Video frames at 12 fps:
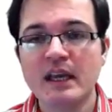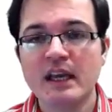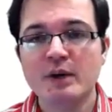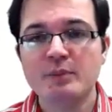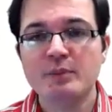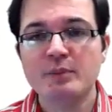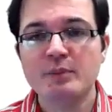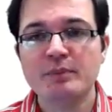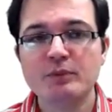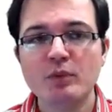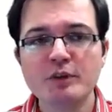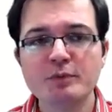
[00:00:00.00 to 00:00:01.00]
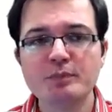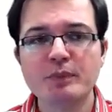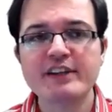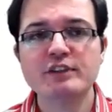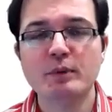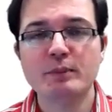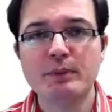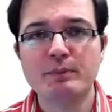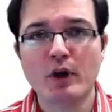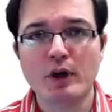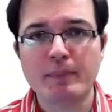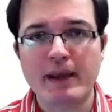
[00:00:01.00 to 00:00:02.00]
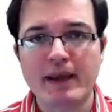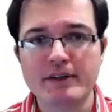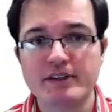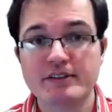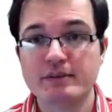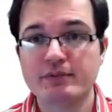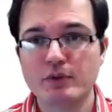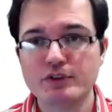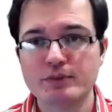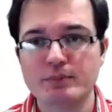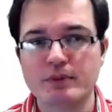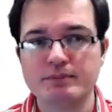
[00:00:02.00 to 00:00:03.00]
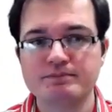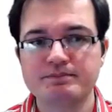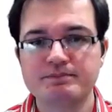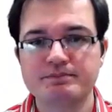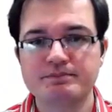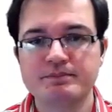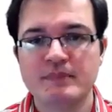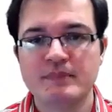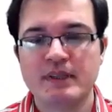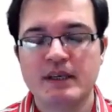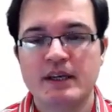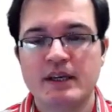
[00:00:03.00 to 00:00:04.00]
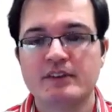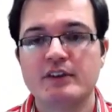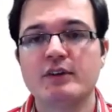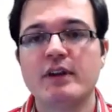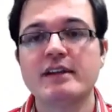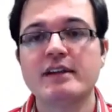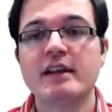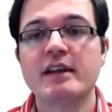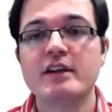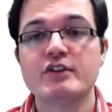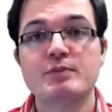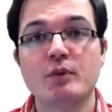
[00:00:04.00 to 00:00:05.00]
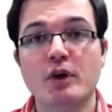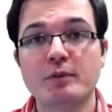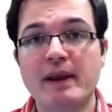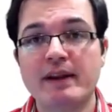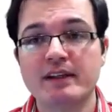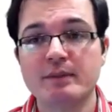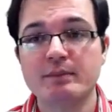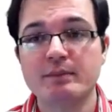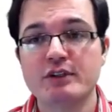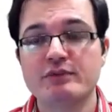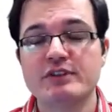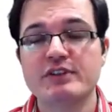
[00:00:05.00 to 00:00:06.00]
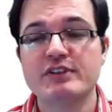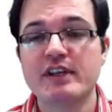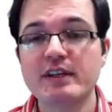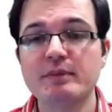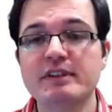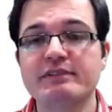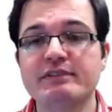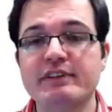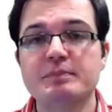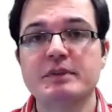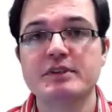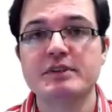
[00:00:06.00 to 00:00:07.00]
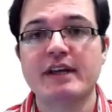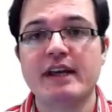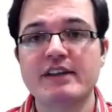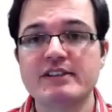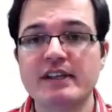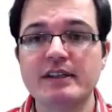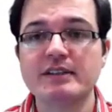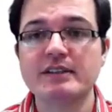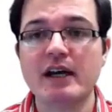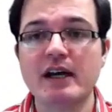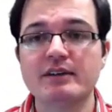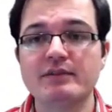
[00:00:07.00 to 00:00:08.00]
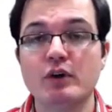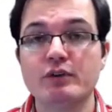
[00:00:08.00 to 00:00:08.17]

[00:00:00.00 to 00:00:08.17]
But what price of mobile broadband is affordable? The United Nations Broadband Commission for Sustainable Development has set the target for